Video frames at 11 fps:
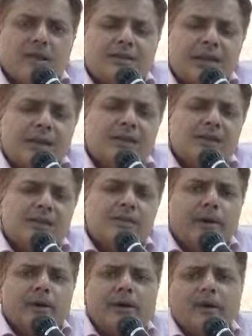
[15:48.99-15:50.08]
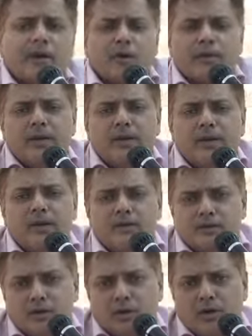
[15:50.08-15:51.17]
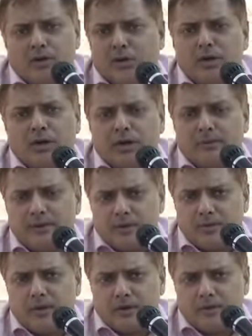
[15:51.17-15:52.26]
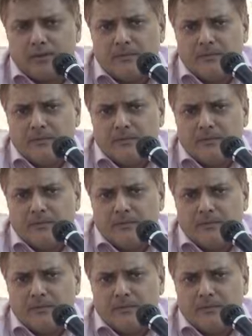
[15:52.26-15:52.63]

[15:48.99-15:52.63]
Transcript: Second, this money cannot be stolen. Gold can be stolen.